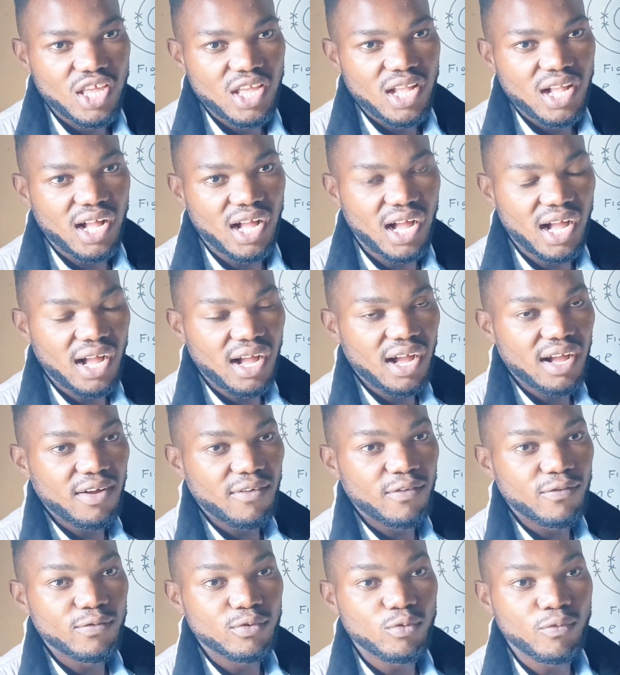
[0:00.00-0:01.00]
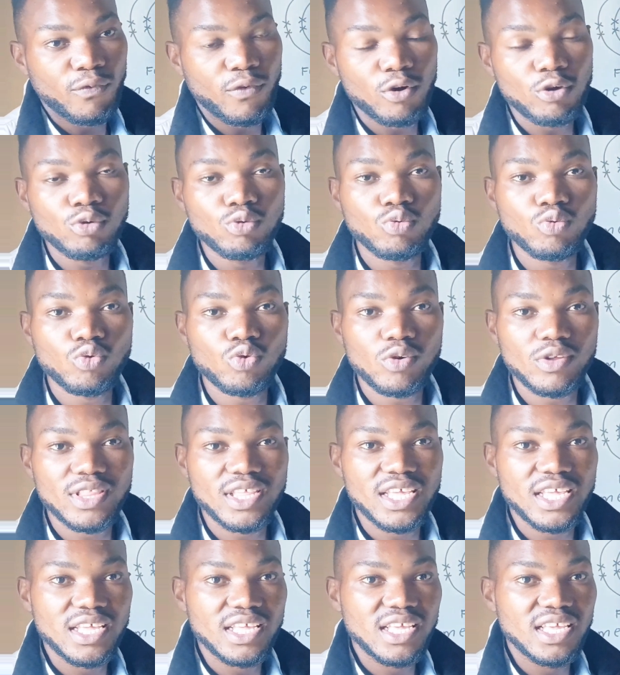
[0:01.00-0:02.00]
for you to know
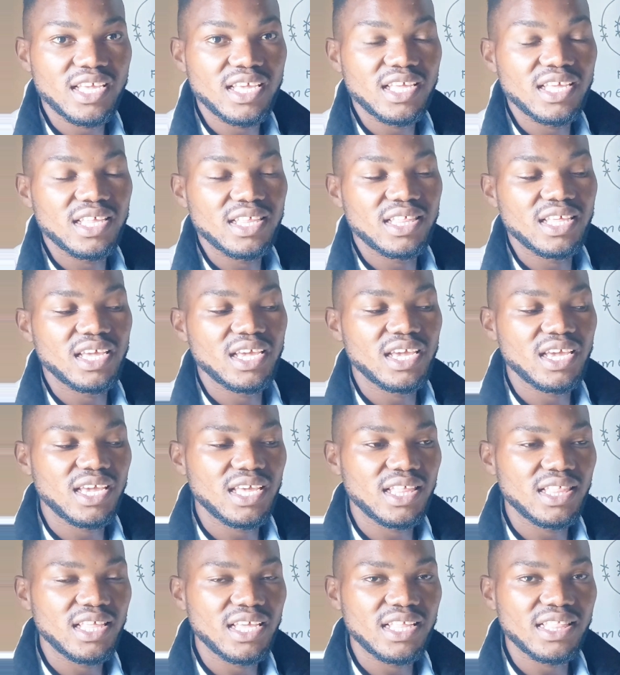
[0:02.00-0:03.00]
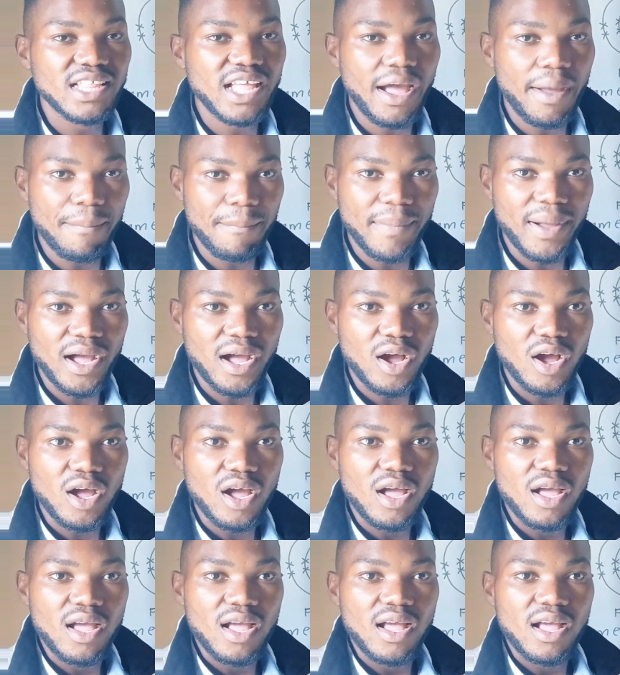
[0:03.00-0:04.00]
the number
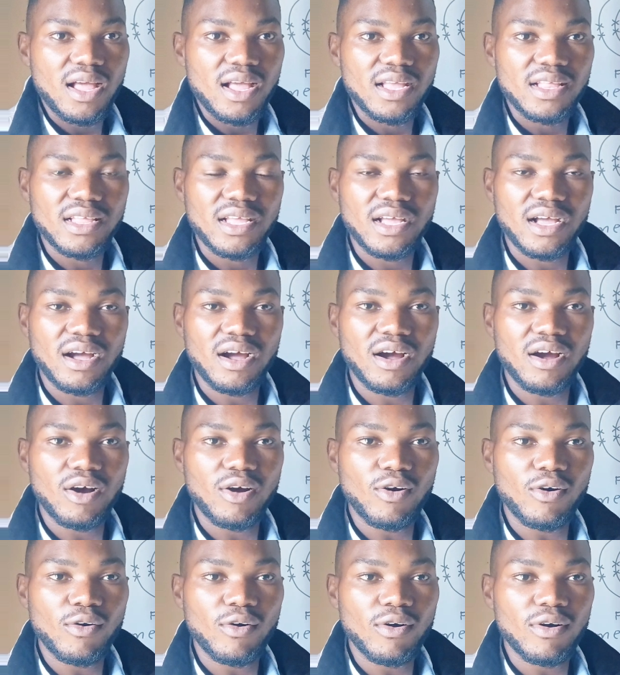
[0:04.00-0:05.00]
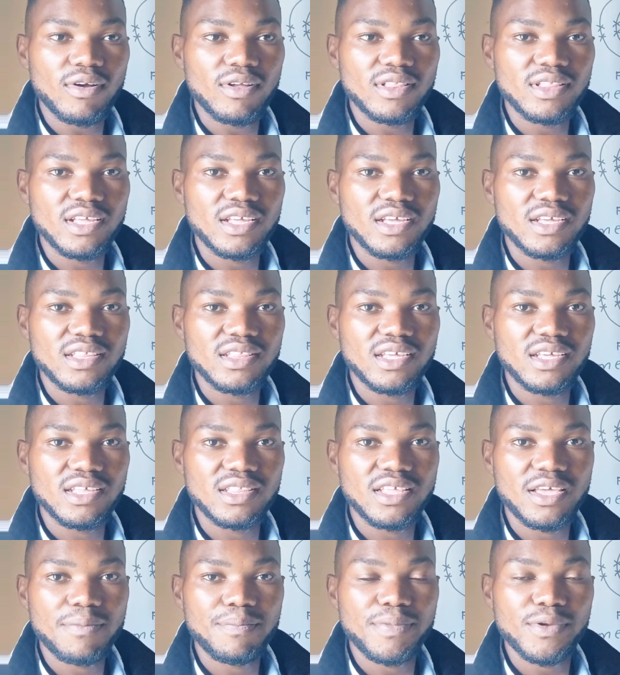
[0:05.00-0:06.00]
or
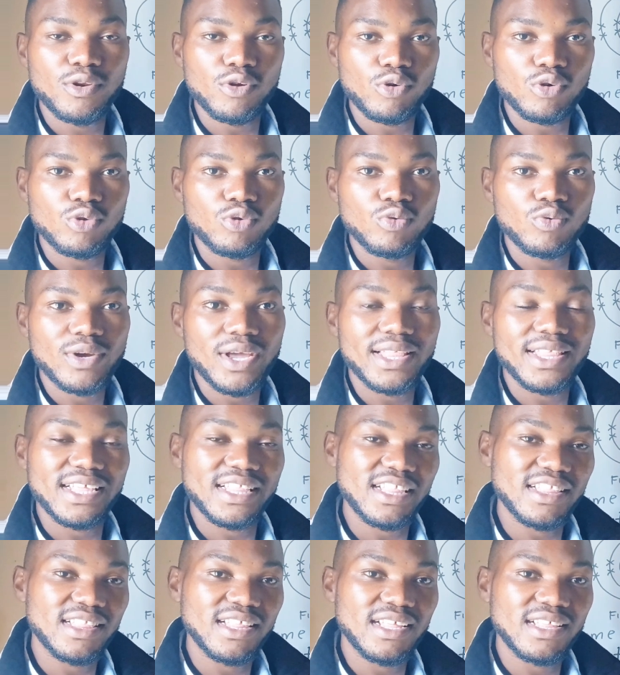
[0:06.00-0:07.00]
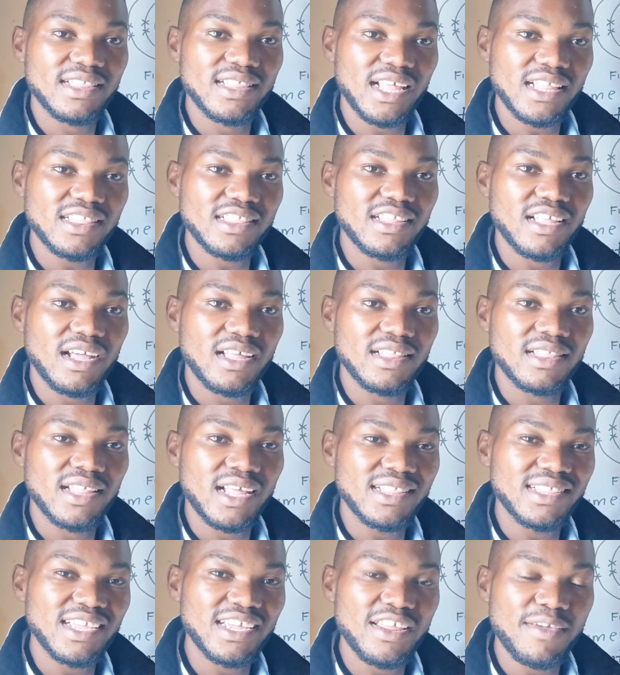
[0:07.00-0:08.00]
the period where that
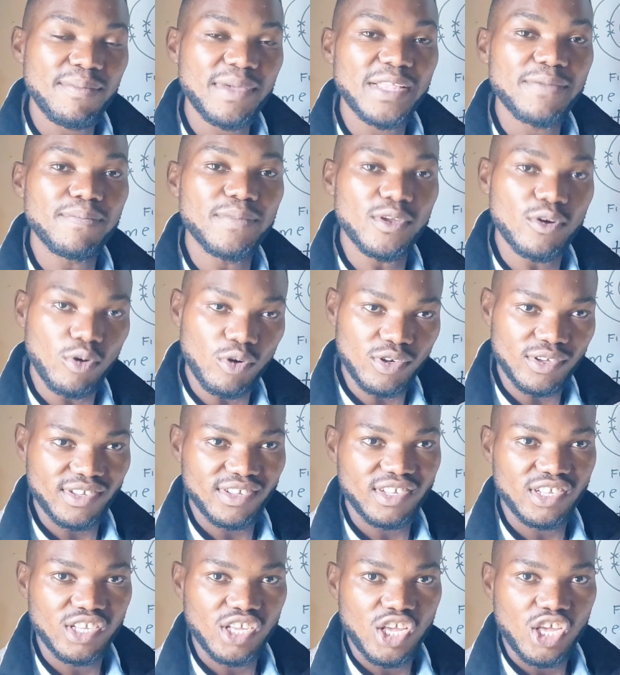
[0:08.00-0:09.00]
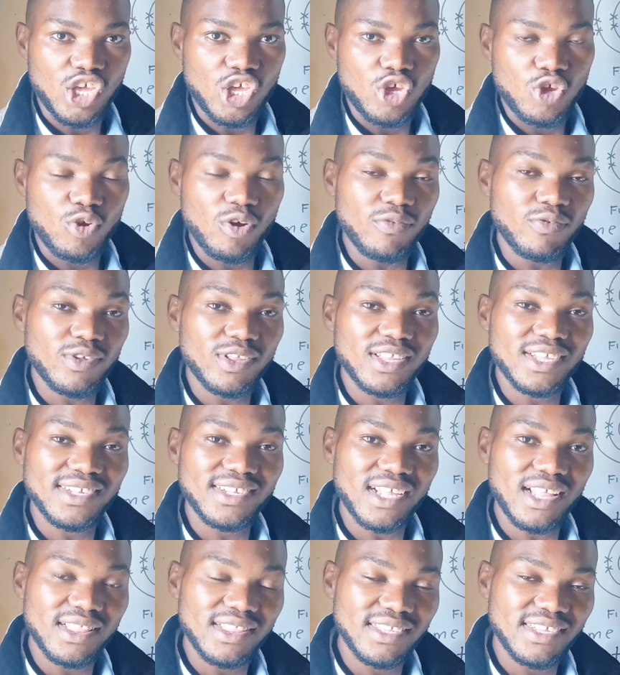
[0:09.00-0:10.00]
element belongs, you have to
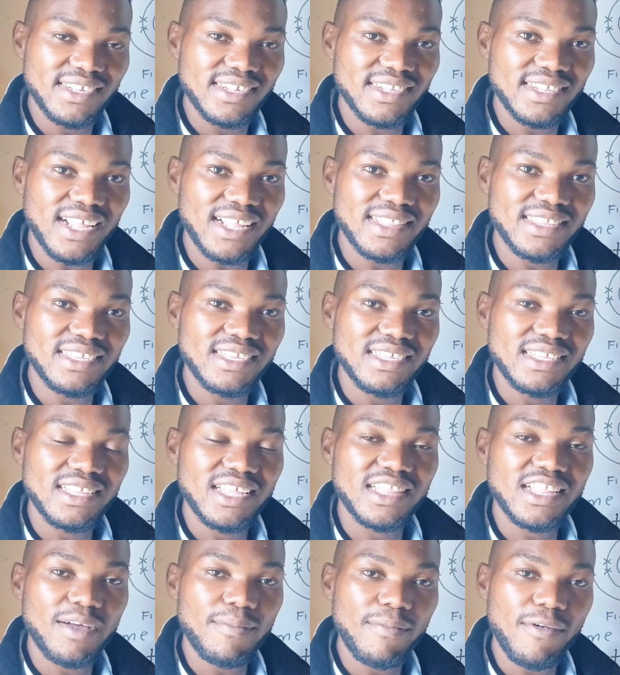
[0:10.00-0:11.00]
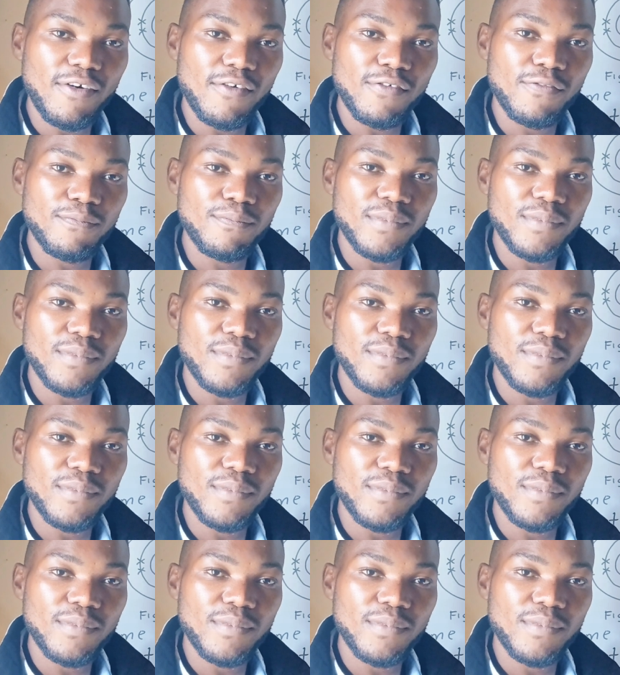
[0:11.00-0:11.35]
understand this, that the number of